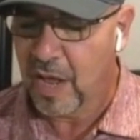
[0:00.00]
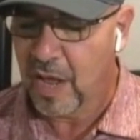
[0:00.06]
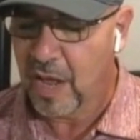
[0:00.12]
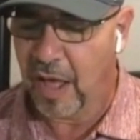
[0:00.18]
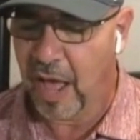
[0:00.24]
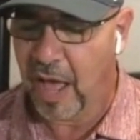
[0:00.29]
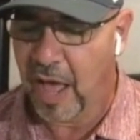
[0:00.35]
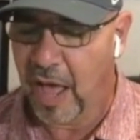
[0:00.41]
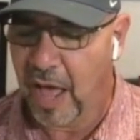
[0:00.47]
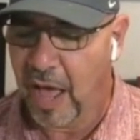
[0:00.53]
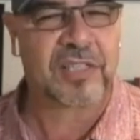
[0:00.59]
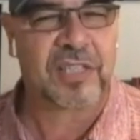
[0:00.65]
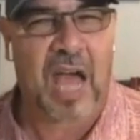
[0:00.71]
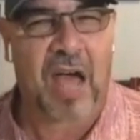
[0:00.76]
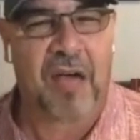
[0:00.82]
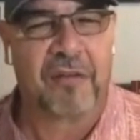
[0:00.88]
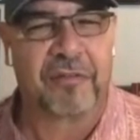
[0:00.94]
I don't think
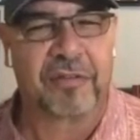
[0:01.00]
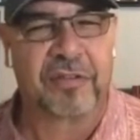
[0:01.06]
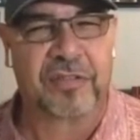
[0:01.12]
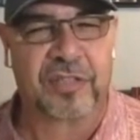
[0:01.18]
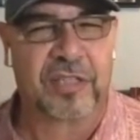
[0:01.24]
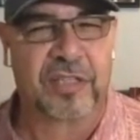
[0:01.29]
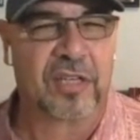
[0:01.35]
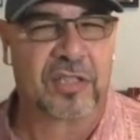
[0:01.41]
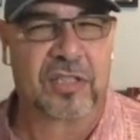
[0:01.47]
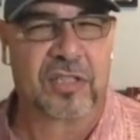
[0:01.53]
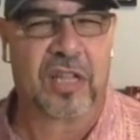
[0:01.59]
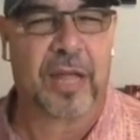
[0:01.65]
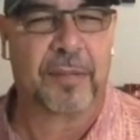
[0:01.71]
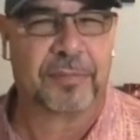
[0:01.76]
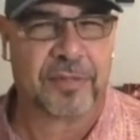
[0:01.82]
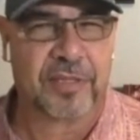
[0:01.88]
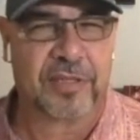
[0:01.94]
they're probably because
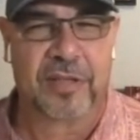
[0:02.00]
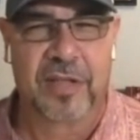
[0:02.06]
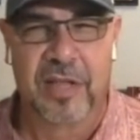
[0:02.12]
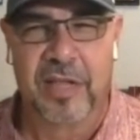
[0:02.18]
Clemson